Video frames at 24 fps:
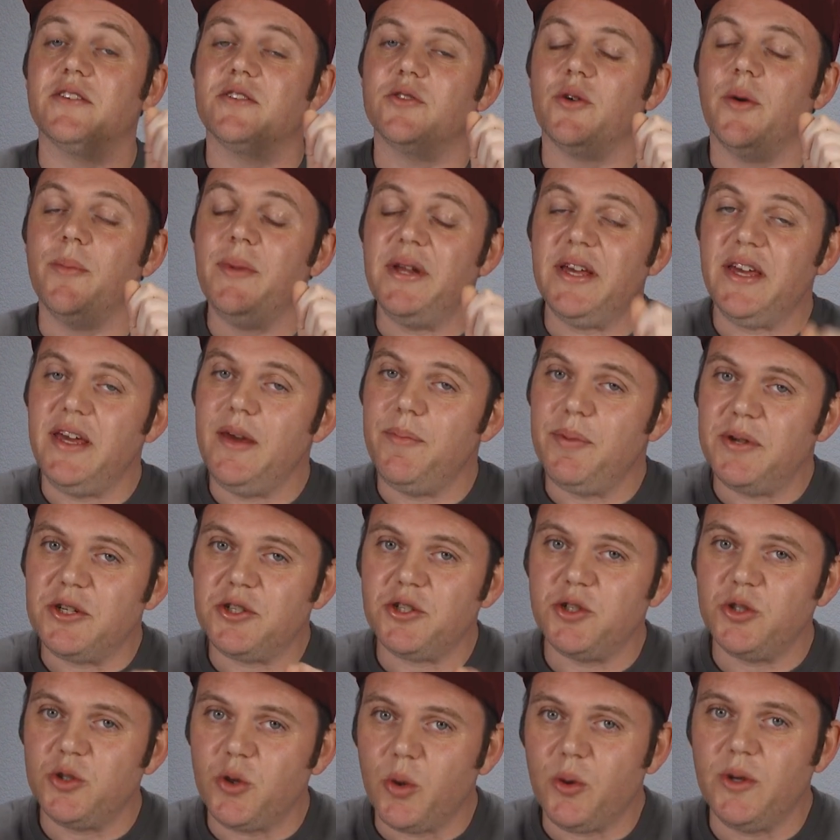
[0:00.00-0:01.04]
So I'm going to keep it
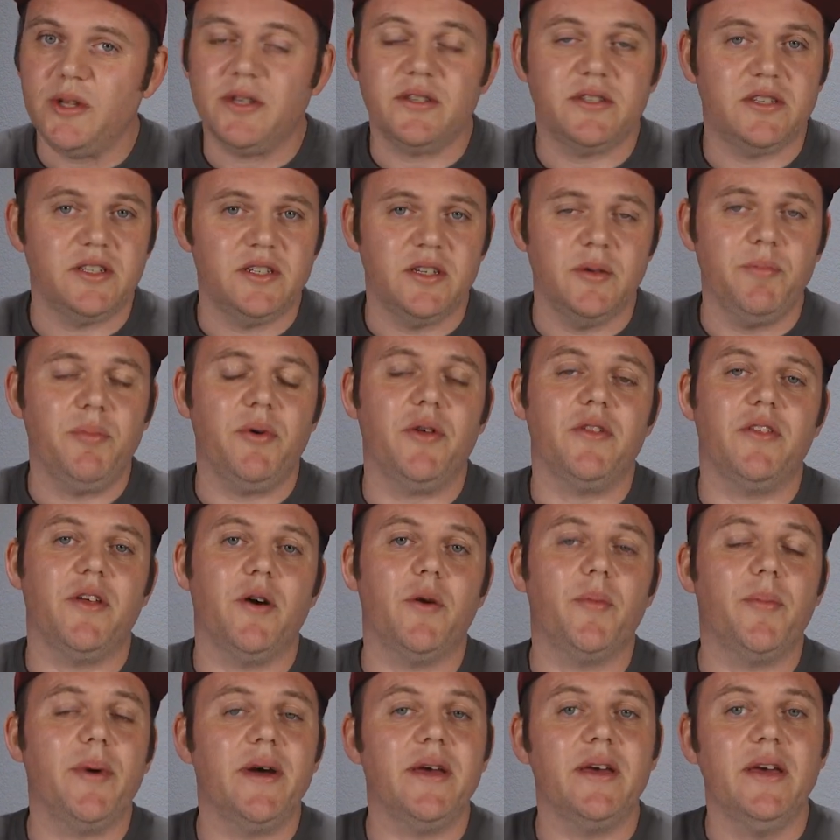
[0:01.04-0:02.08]
short and simple
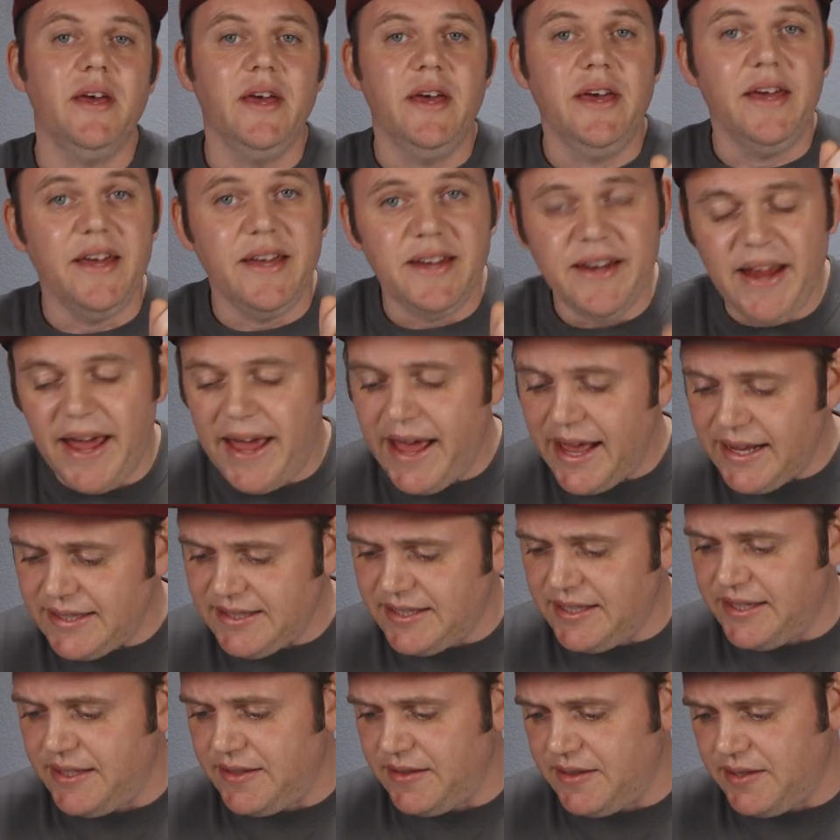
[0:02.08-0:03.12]
though, but in
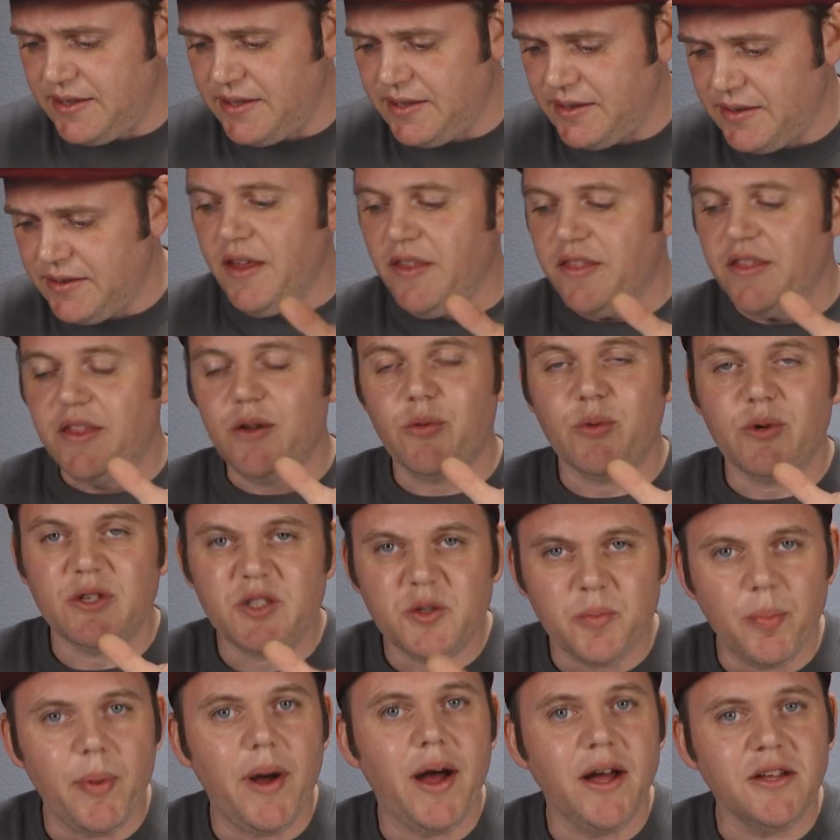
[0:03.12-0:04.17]
essence, the
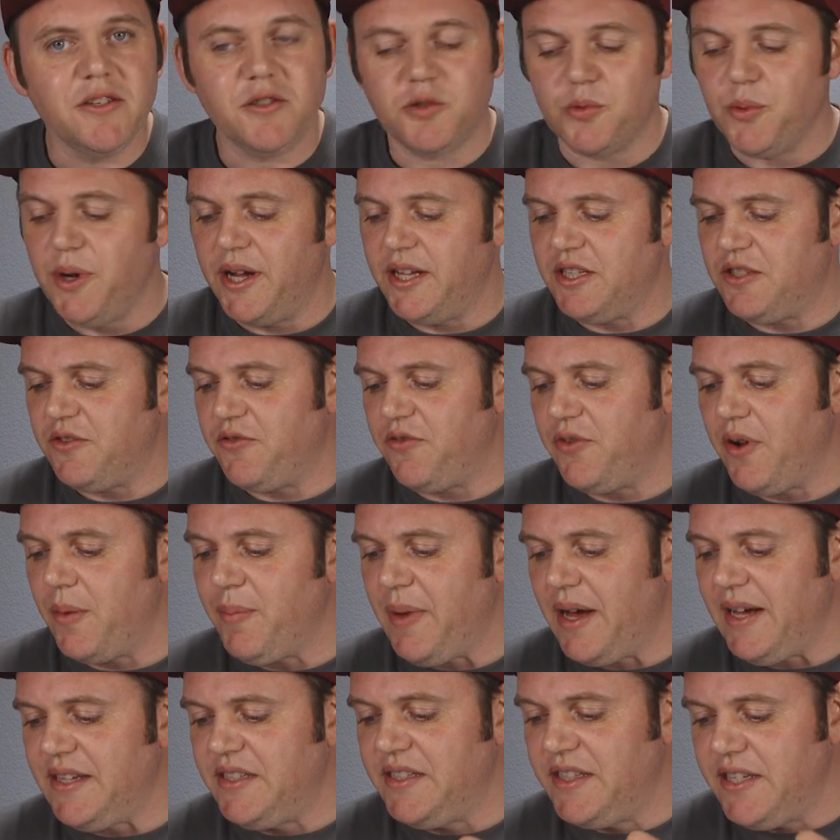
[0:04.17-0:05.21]
response rates
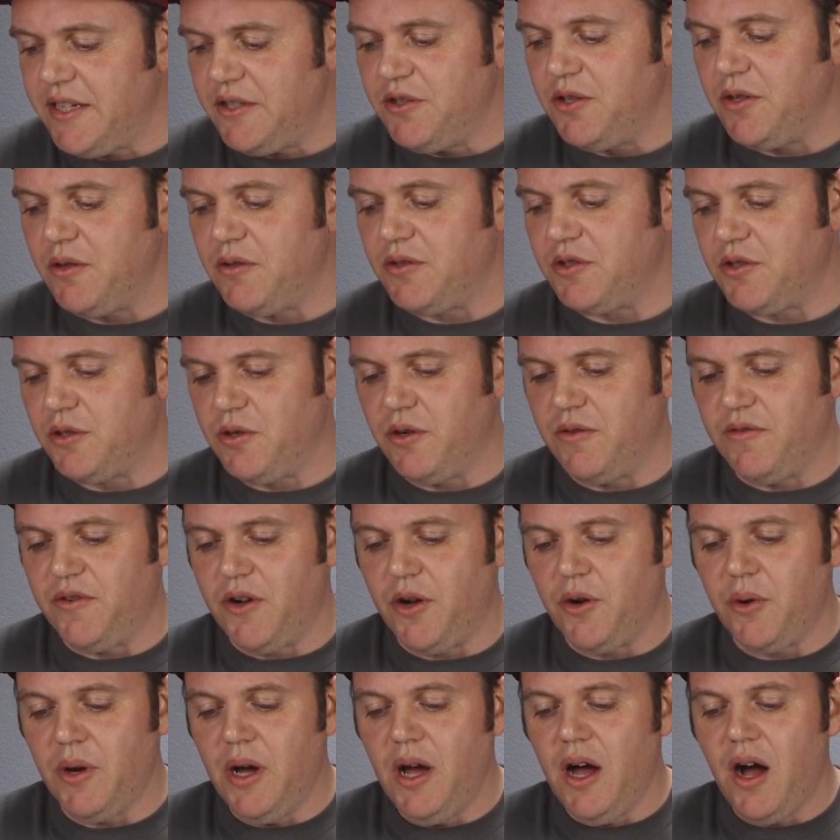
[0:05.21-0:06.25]
from a digital
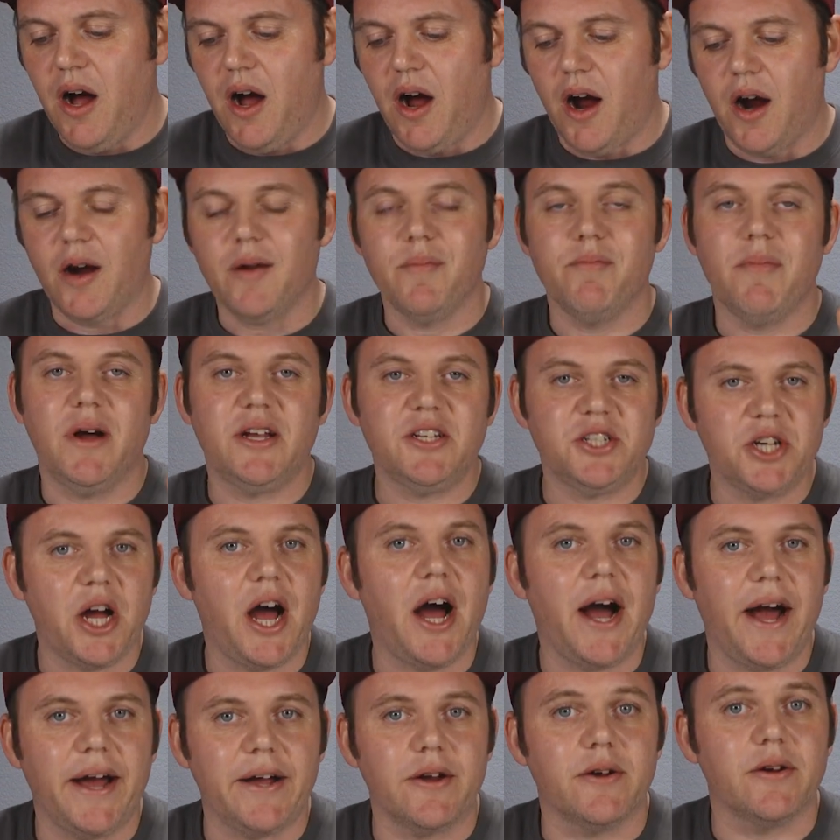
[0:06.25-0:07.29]
servo are much
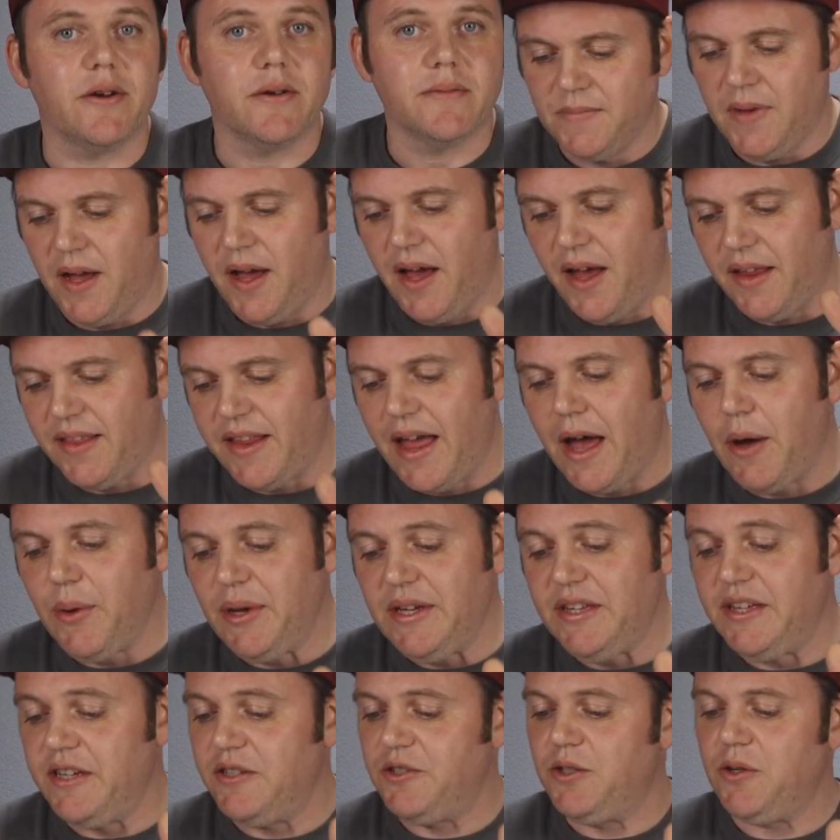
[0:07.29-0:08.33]
higher,
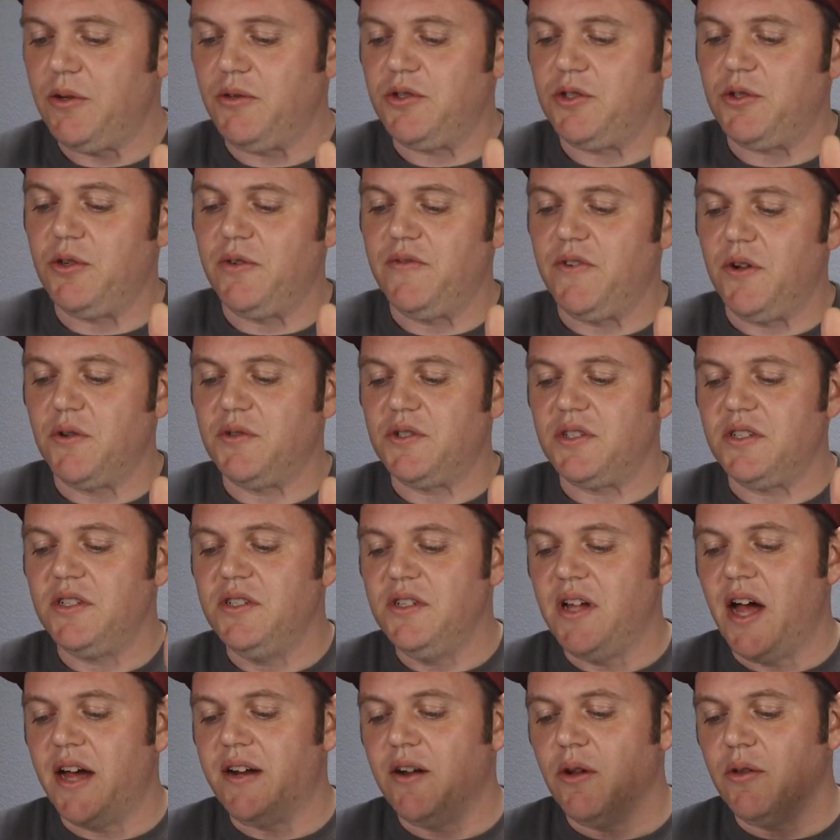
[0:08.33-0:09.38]
allowing digital servos to
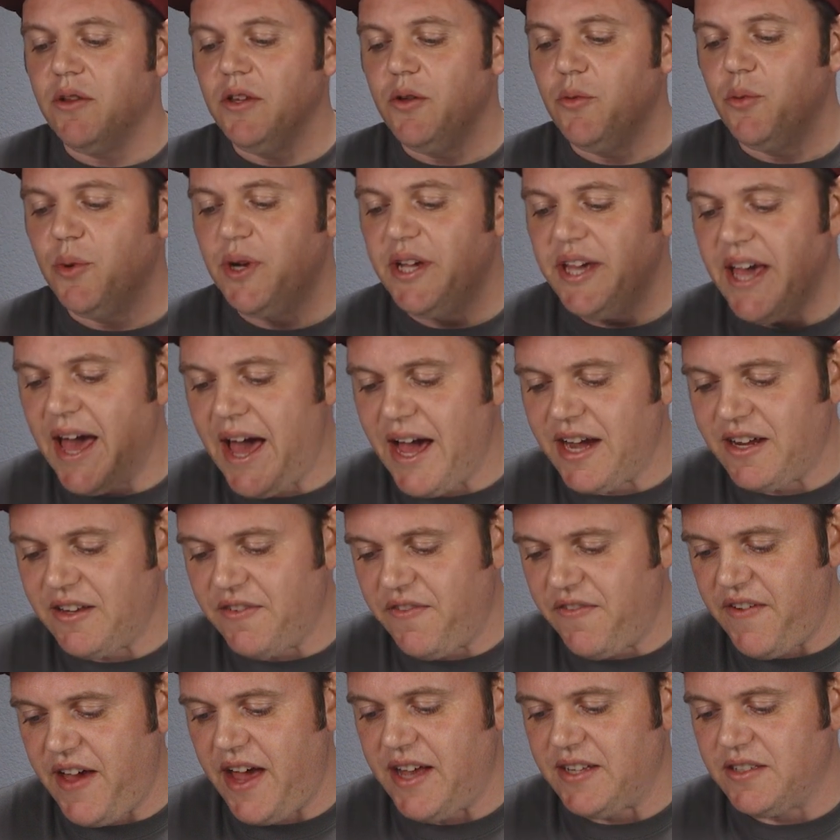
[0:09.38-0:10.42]
not only react
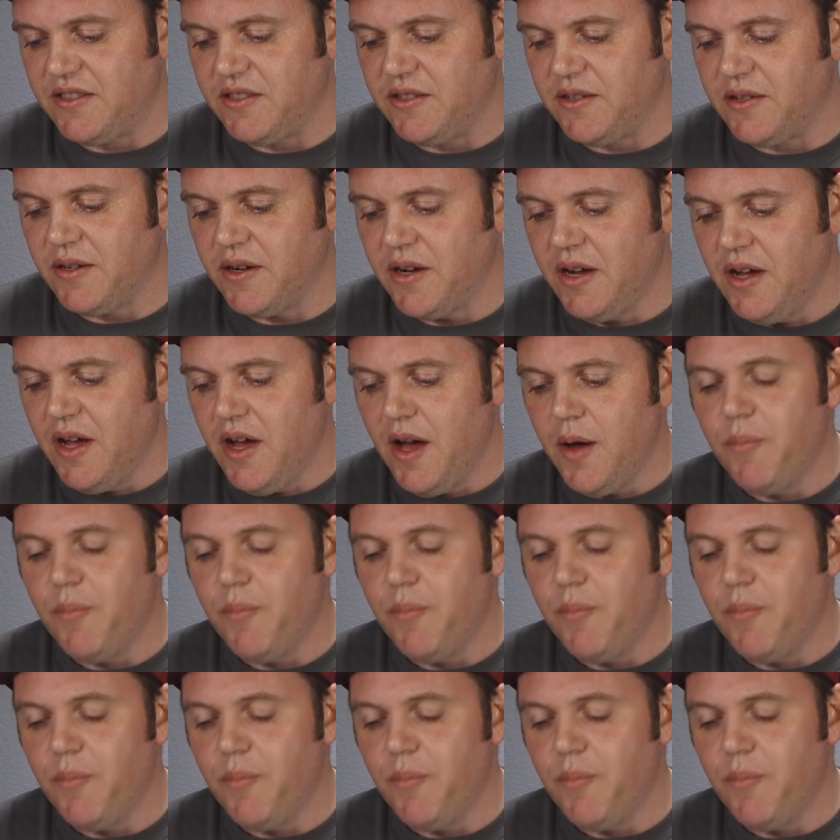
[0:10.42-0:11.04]
faster,